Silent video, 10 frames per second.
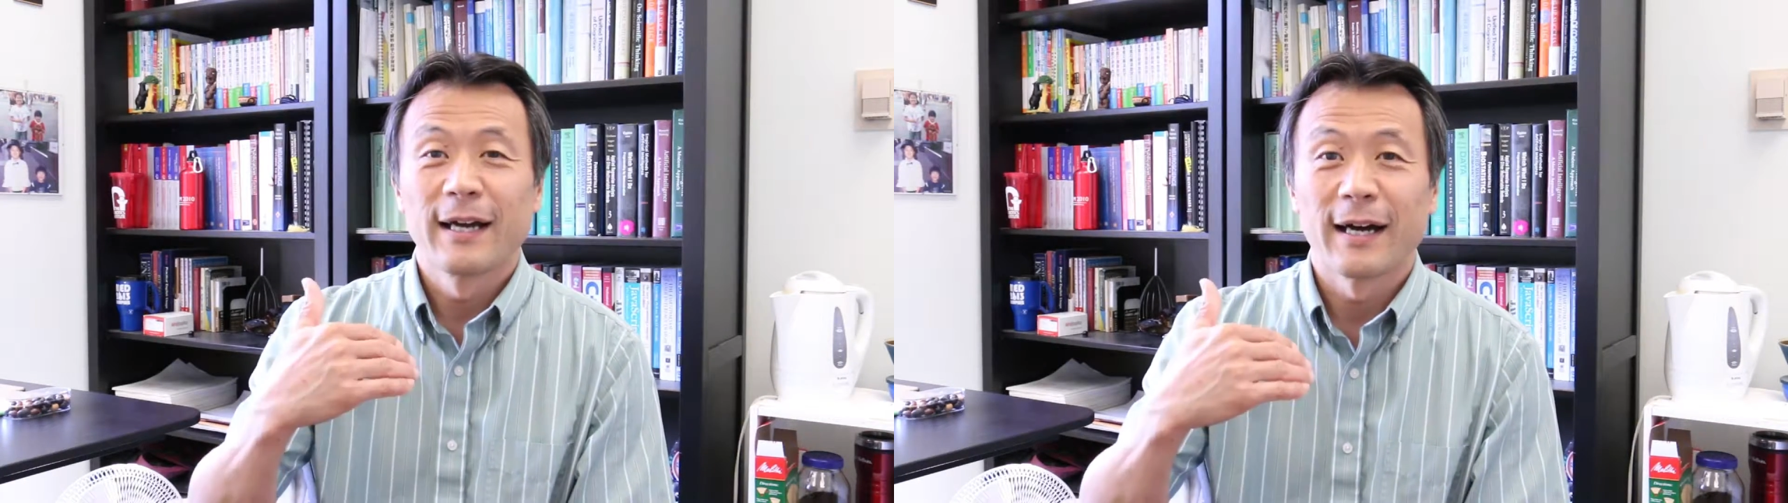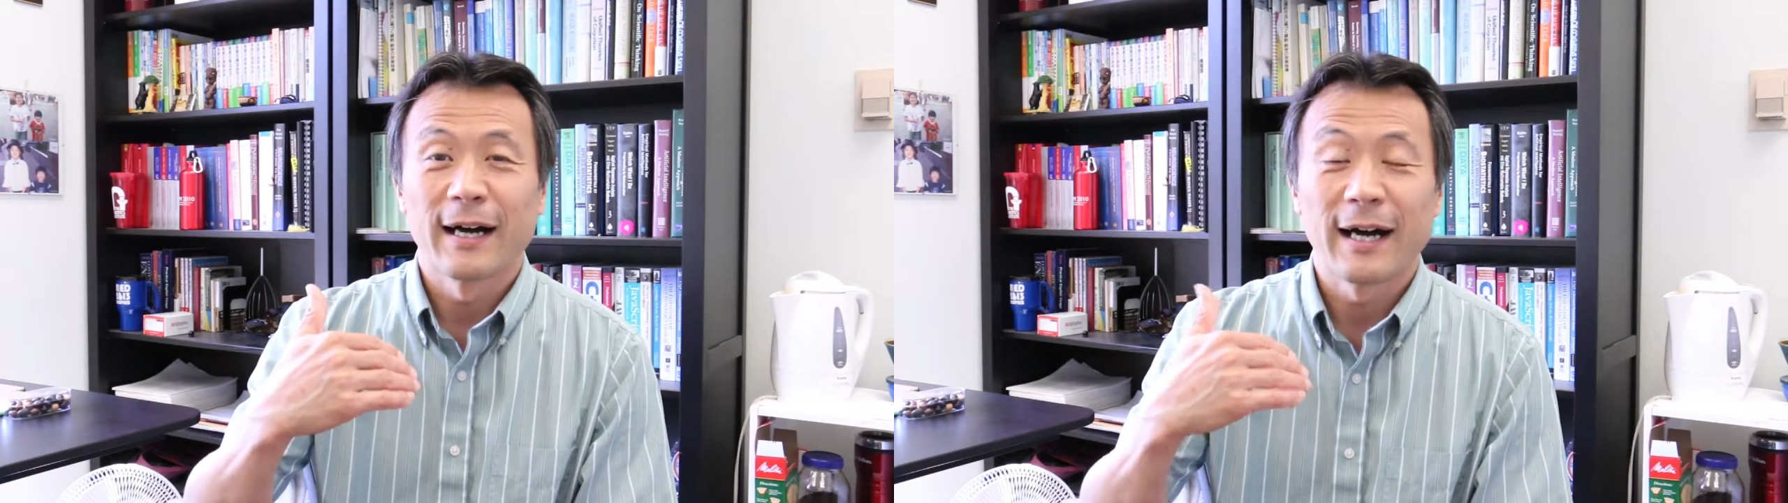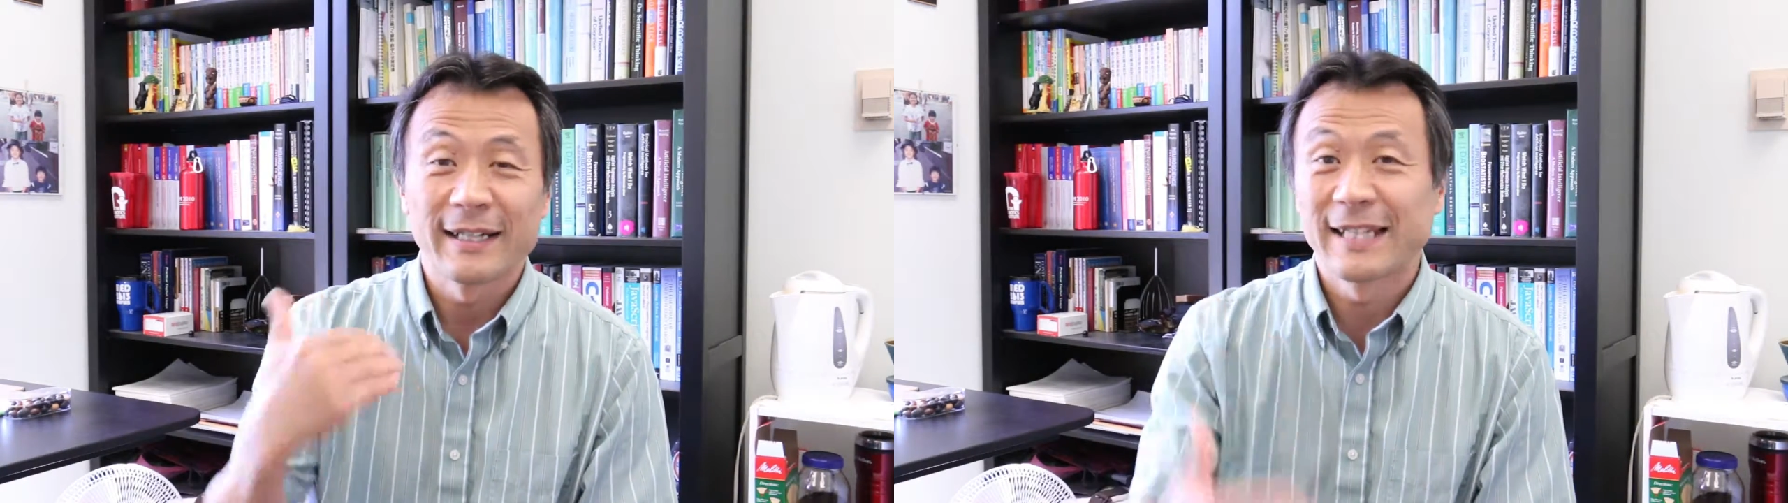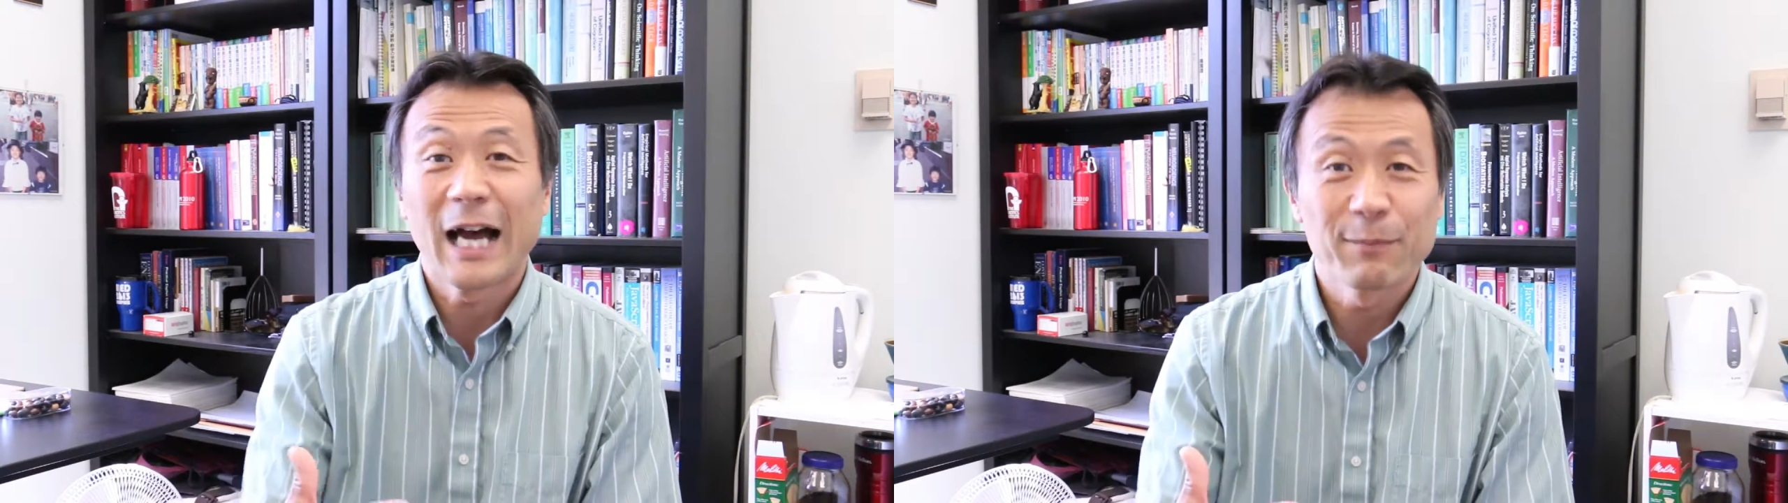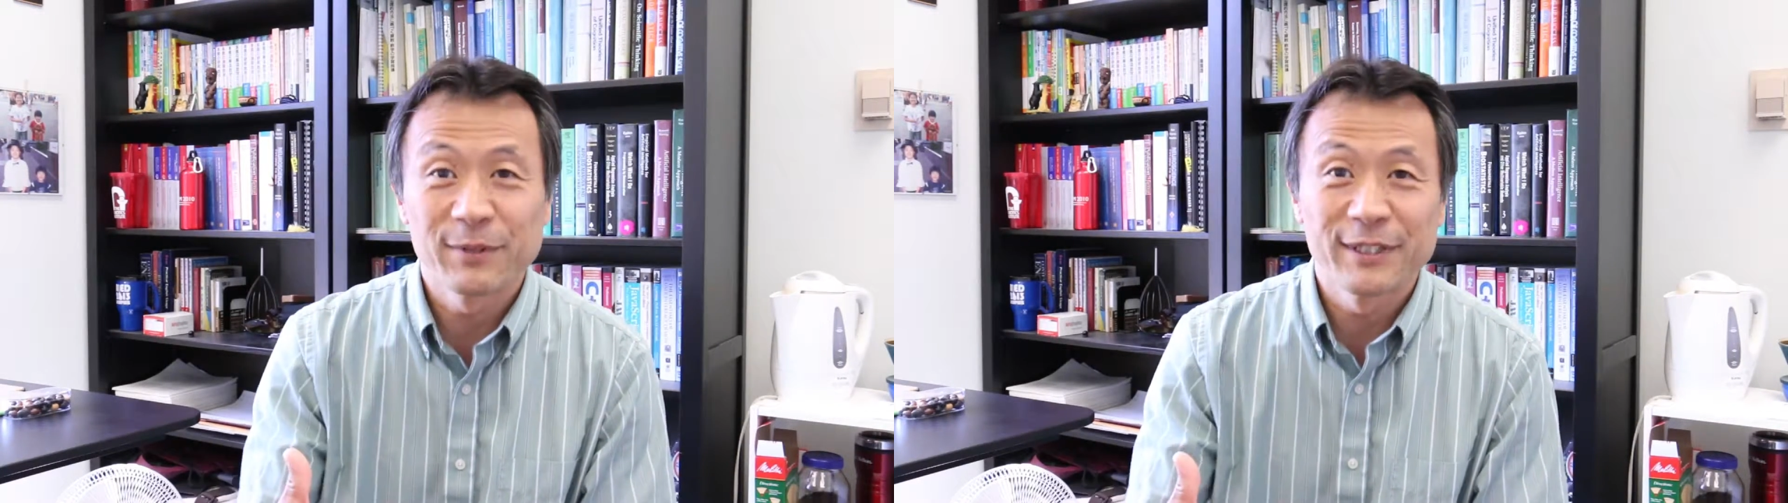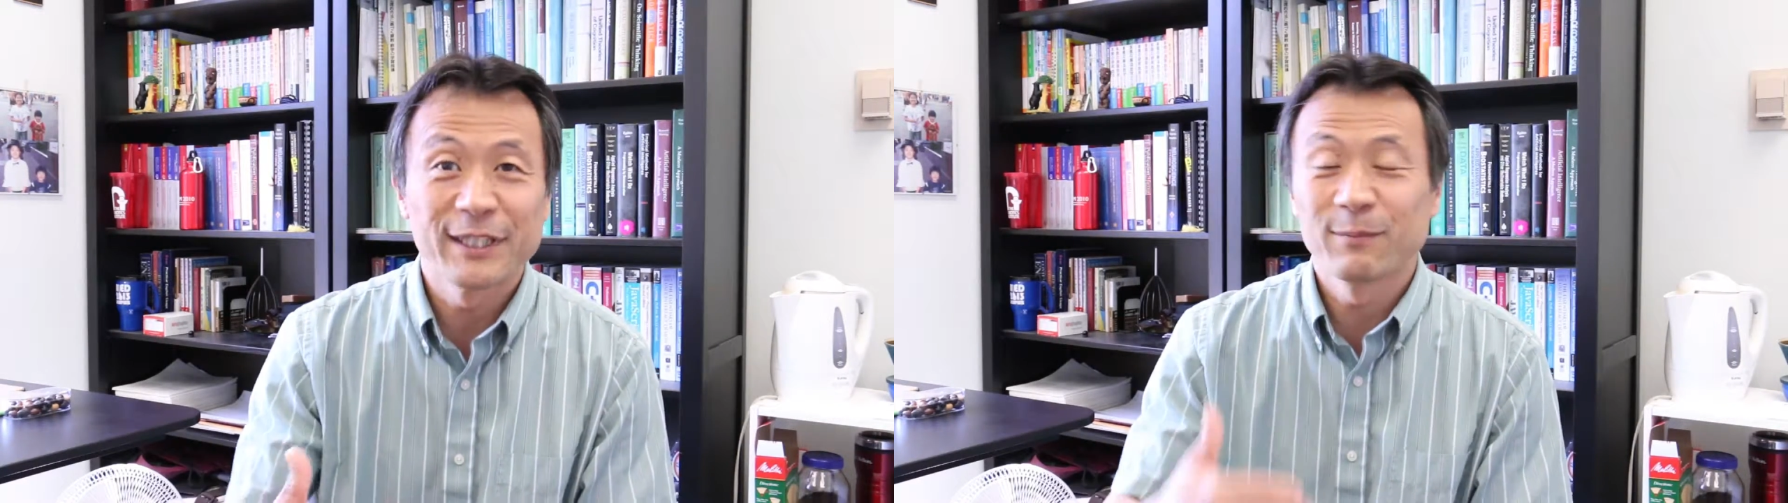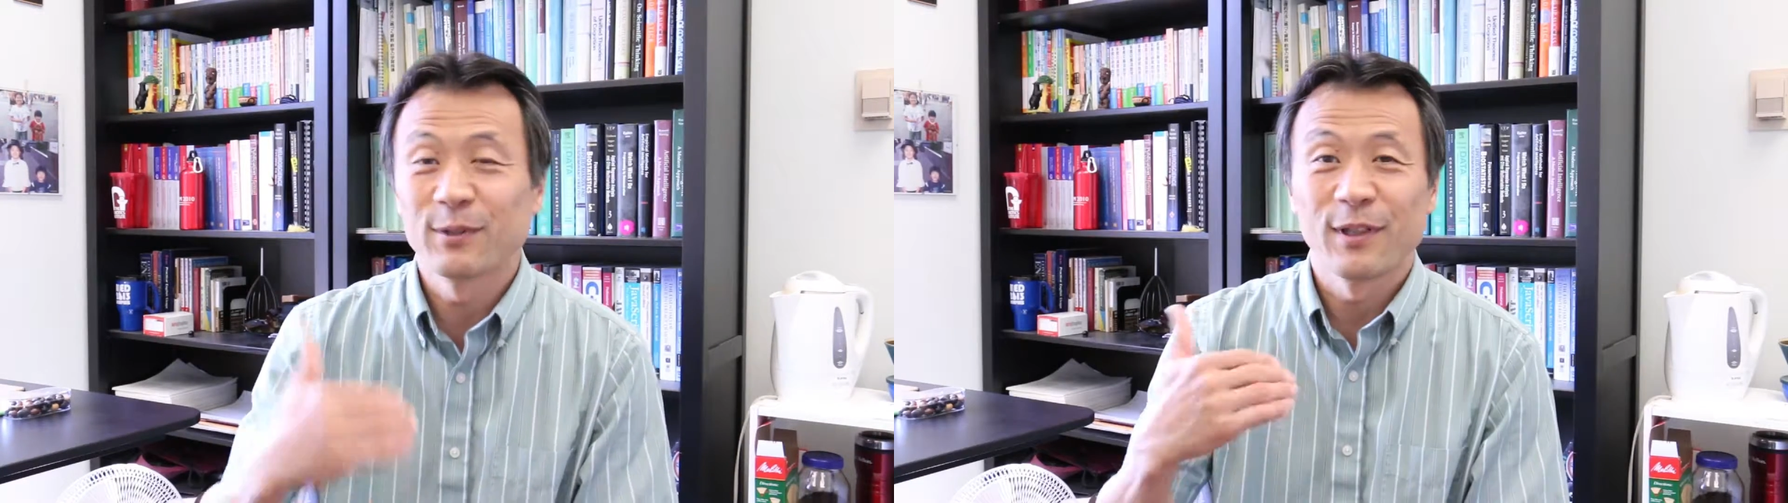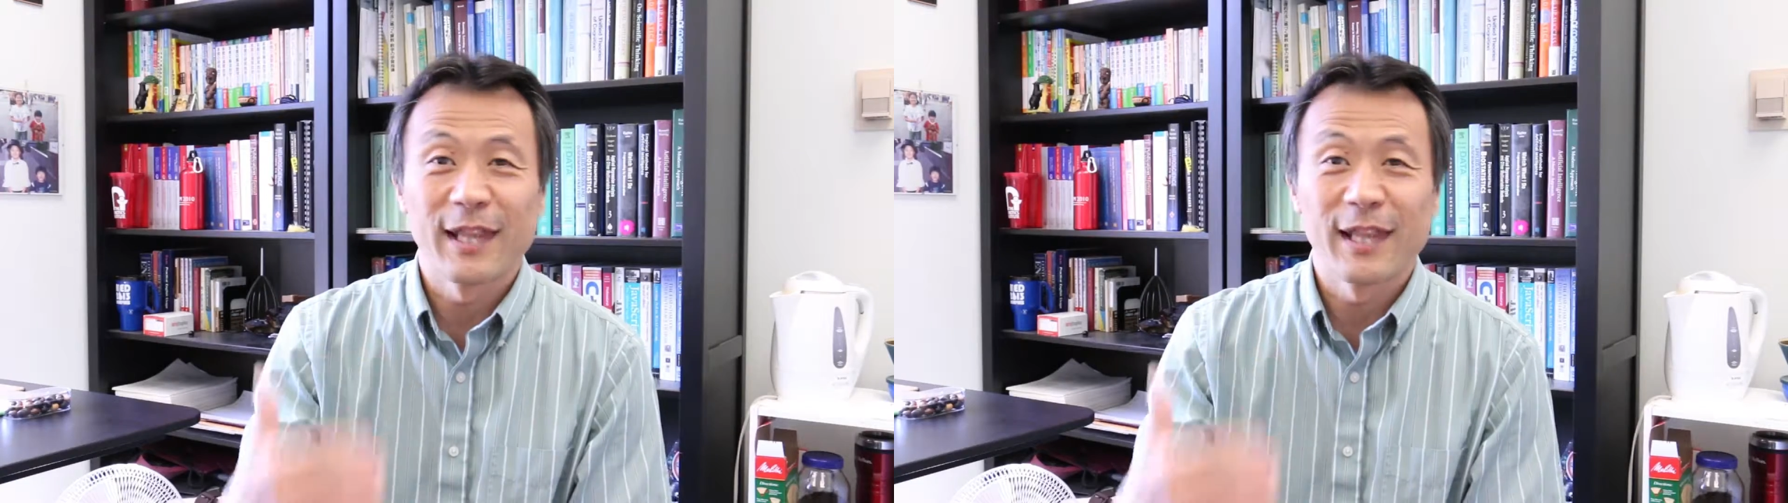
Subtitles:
adaptive